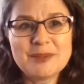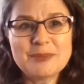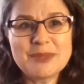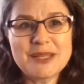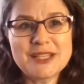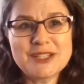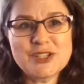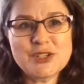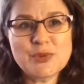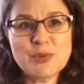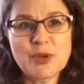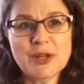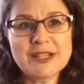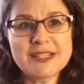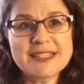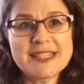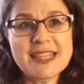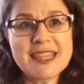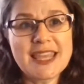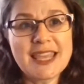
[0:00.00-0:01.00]
but I just
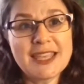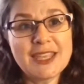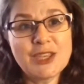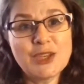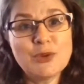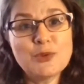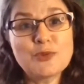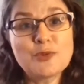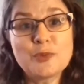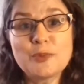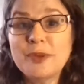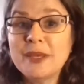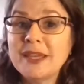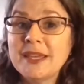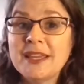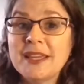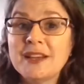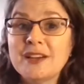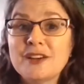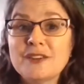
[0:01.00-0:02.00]
wanted to thank you for
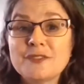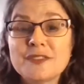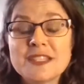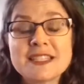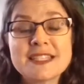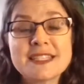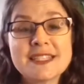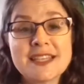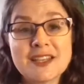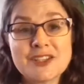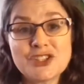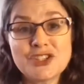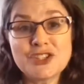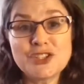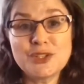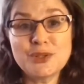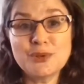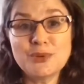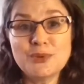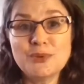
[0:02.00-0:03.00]
being here. If this touched
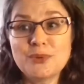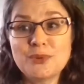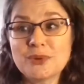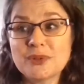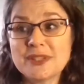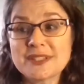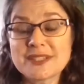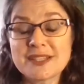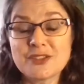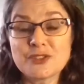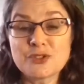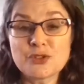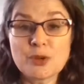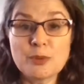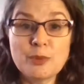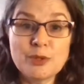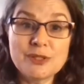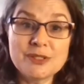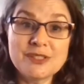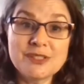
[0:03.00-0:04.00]
you or this
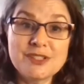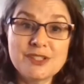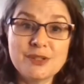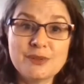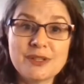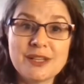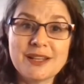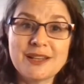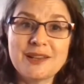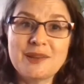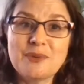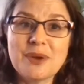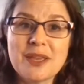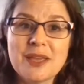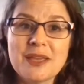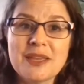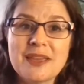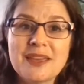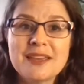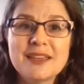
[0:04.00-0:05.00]
contributed to you in any
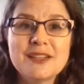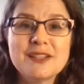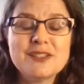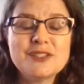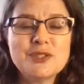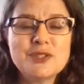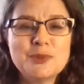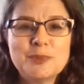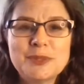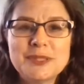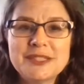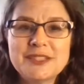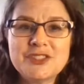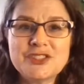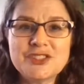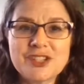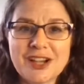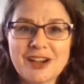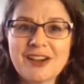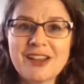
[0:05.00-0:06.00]
way, do please
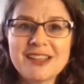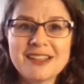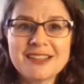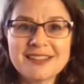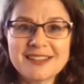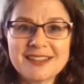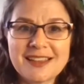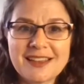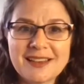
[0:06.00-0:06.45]
share it.